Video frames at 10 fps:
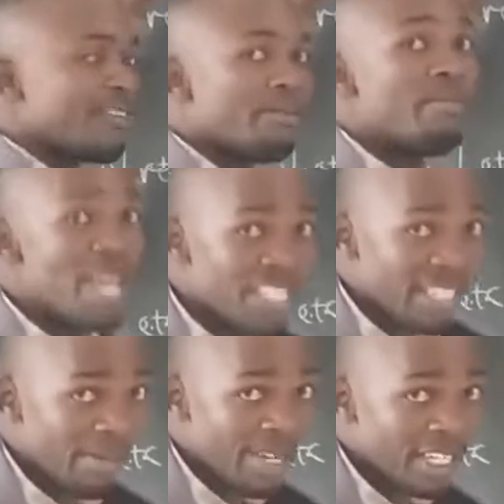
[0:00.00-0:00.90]

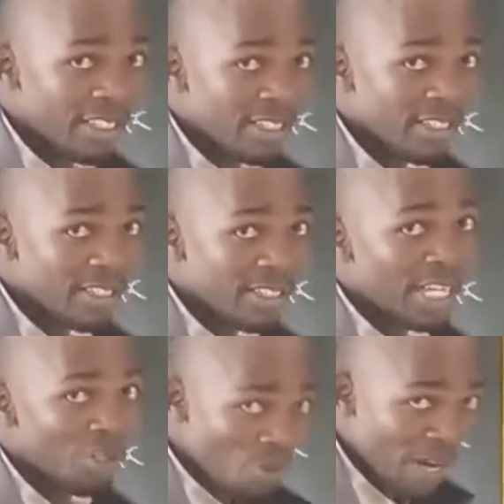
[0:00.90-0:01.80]
measurements
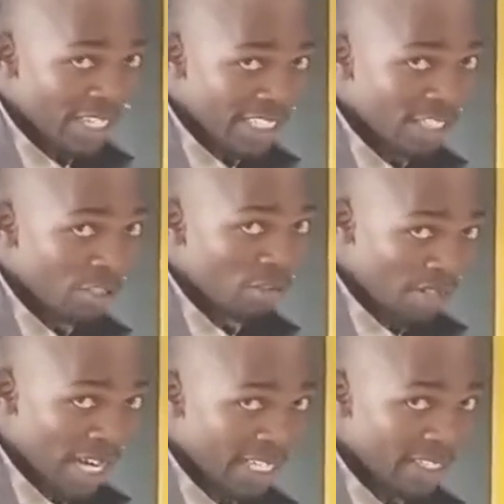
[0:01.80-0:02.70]
that you wanted to
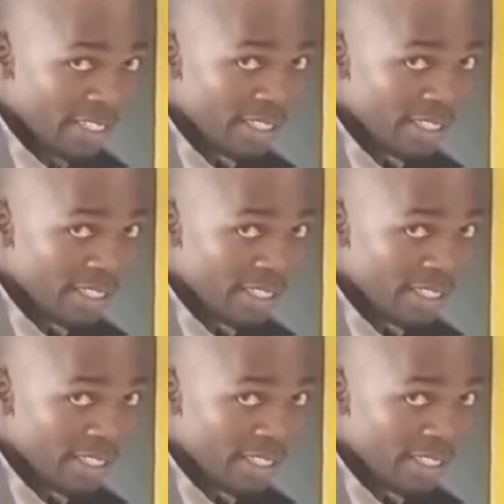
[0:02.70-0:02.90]
write.